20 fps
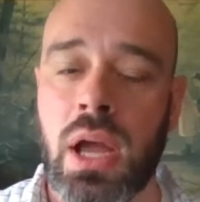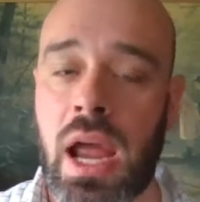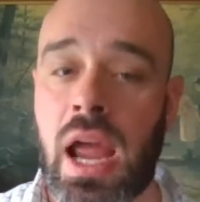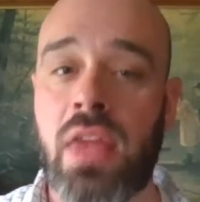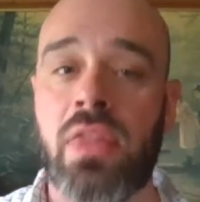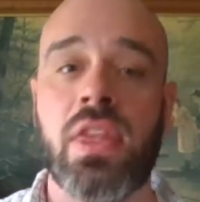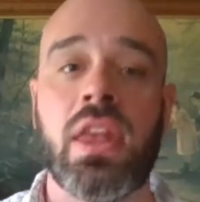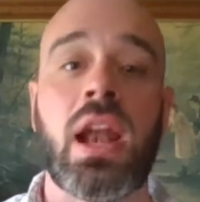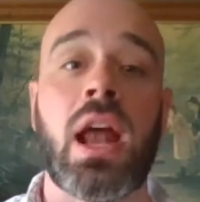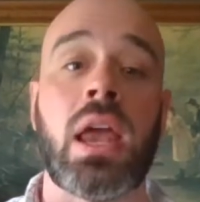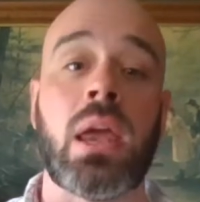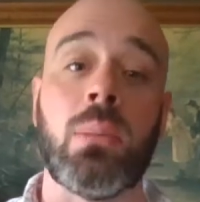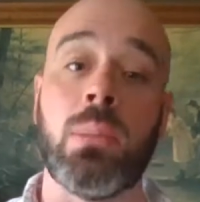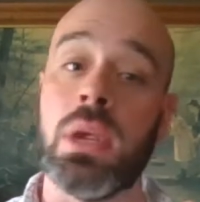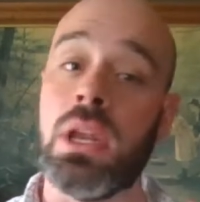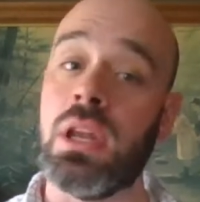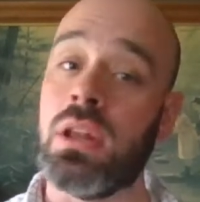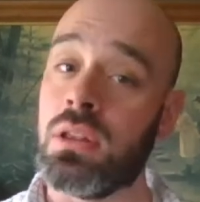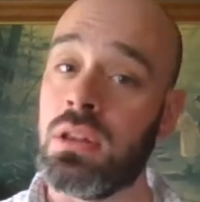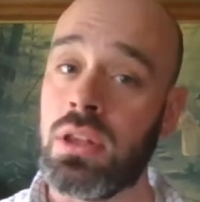And then I
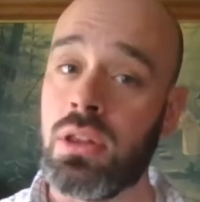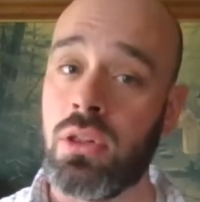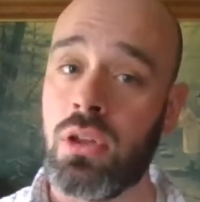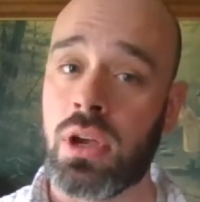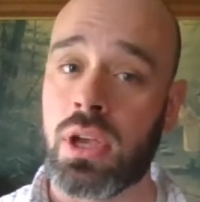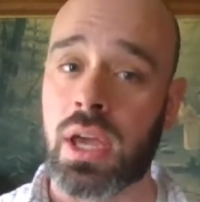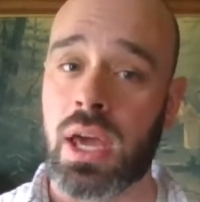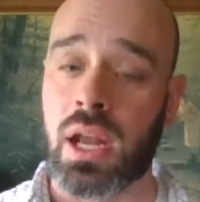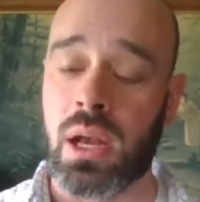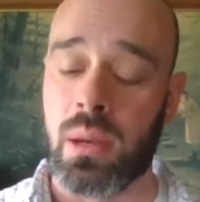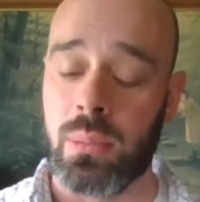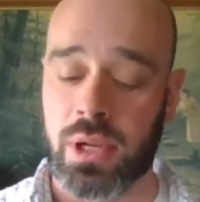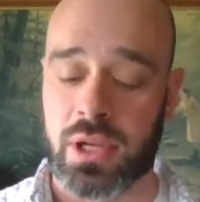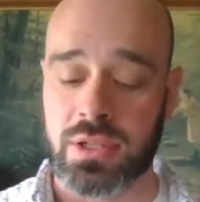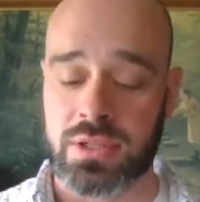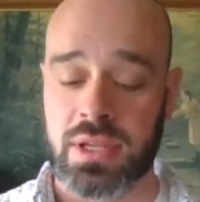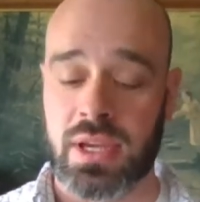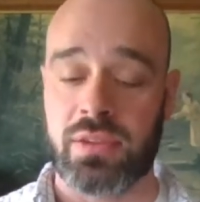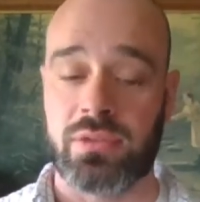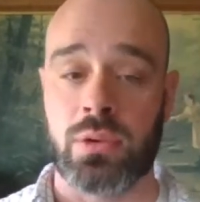immediately look at it
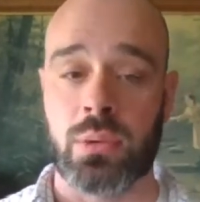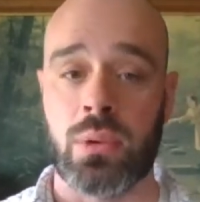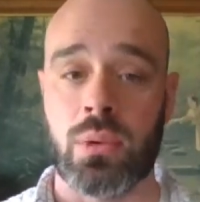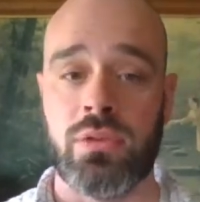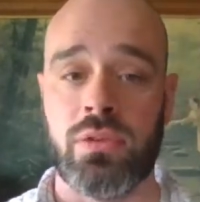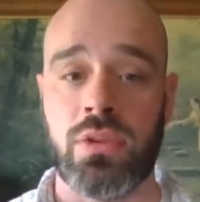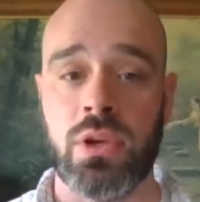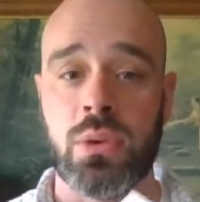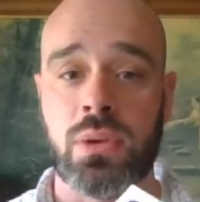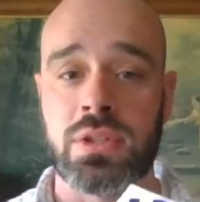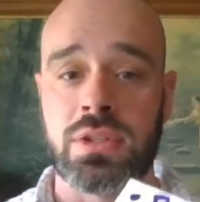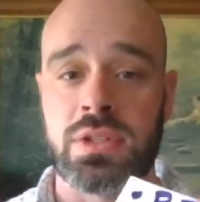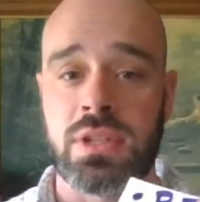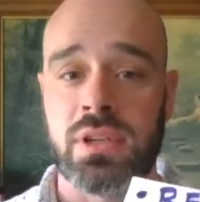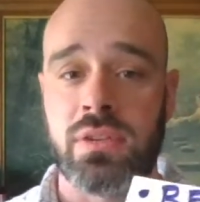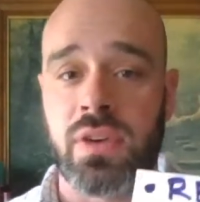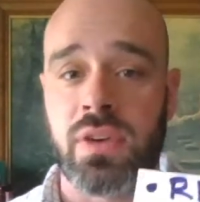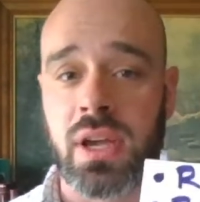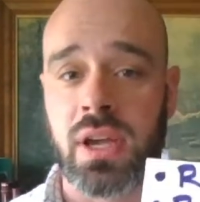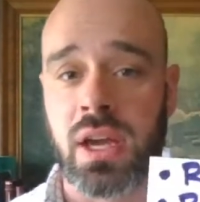because I have to review to see
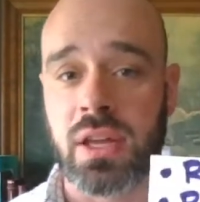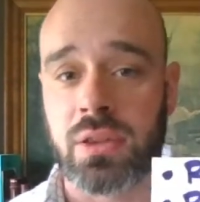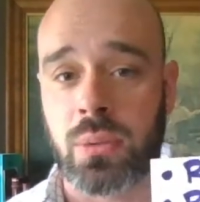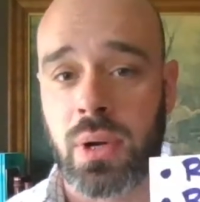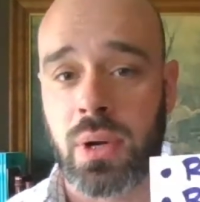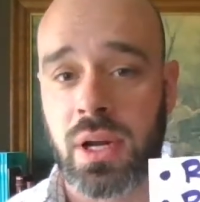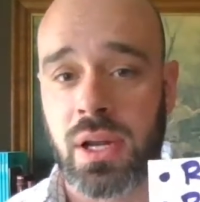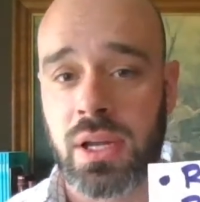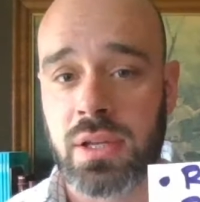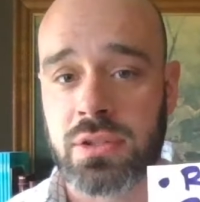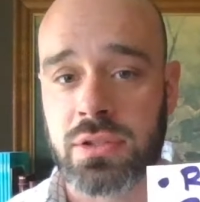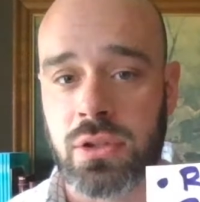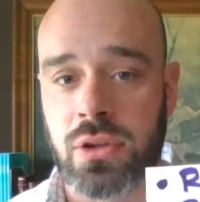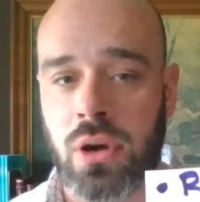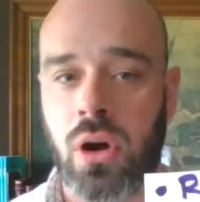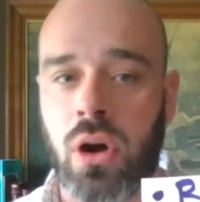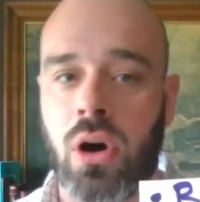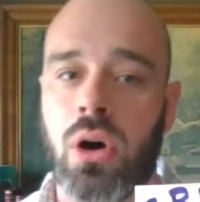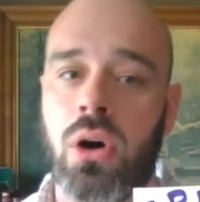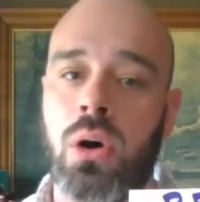if I got the right
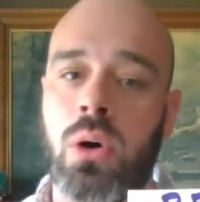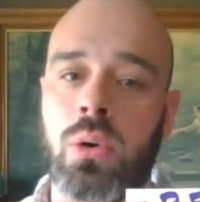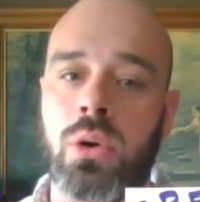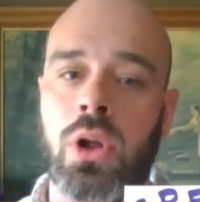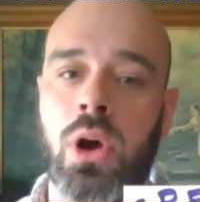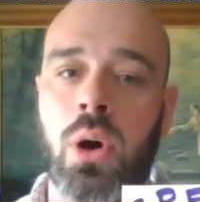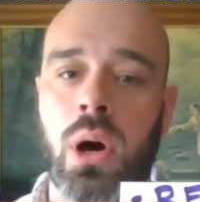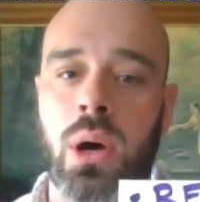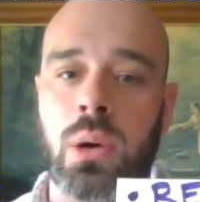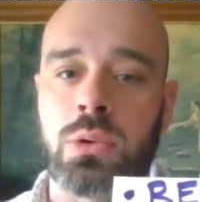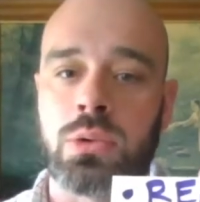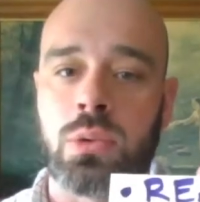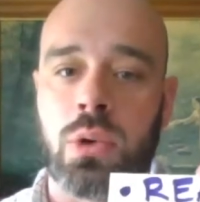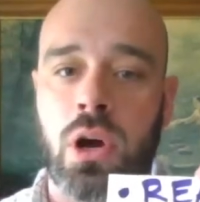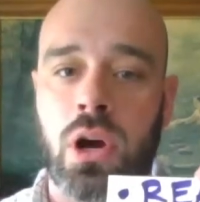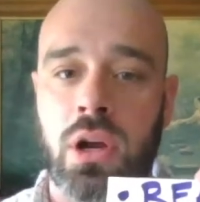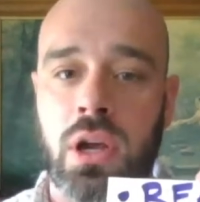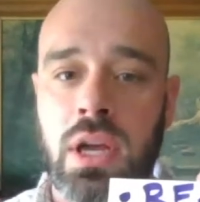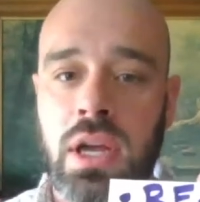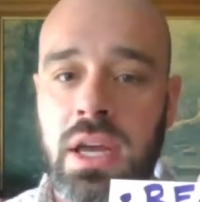answer. Oh no, I was
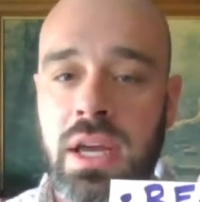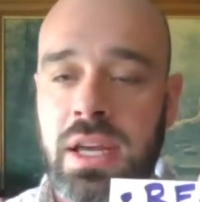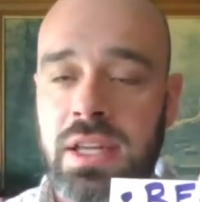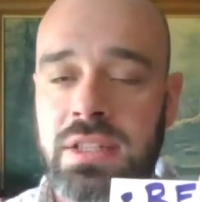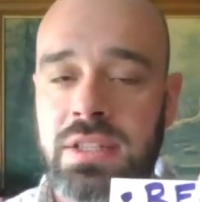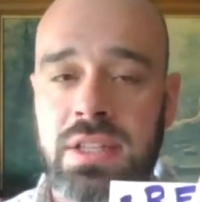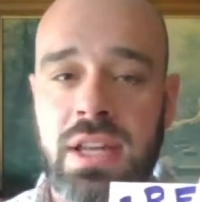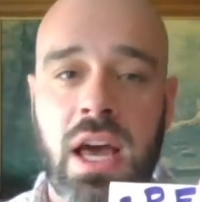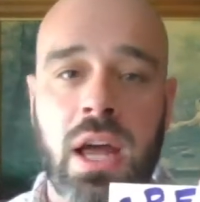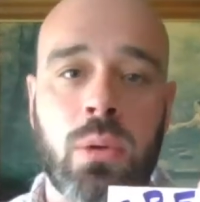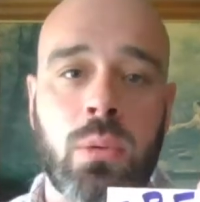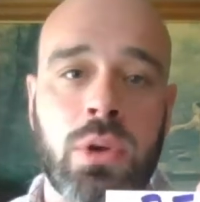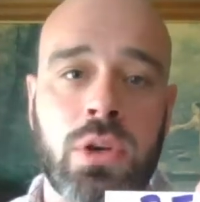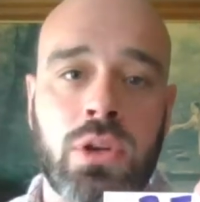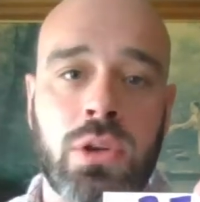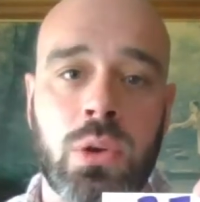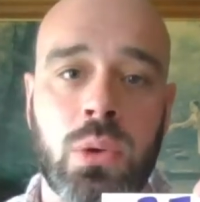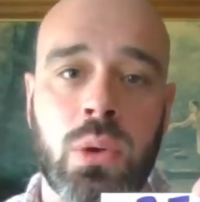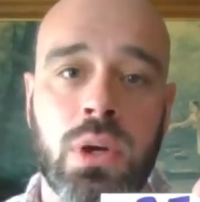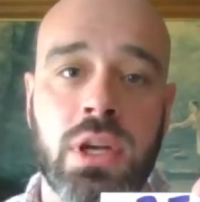wrong. It's not
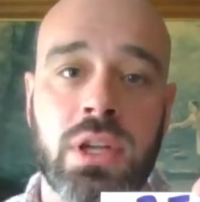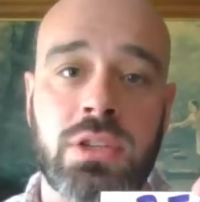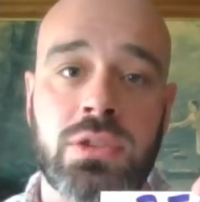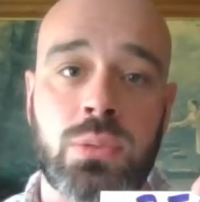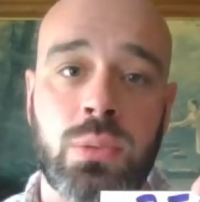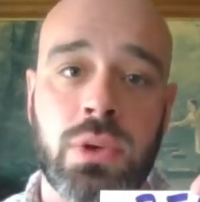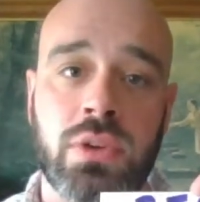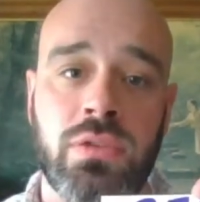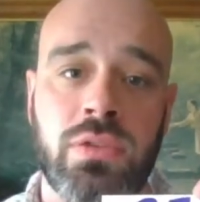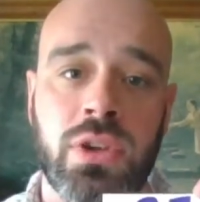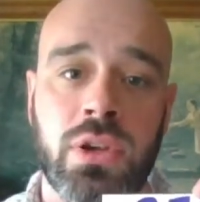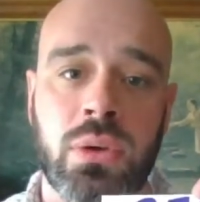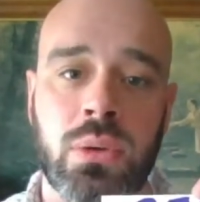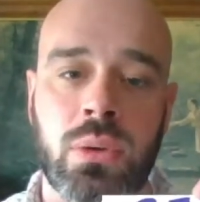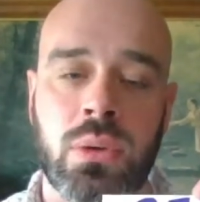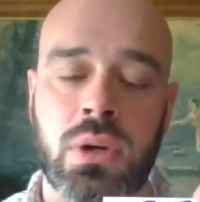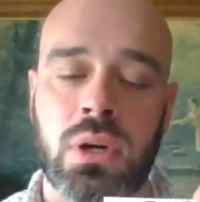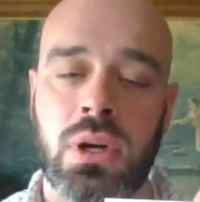redo, it's review.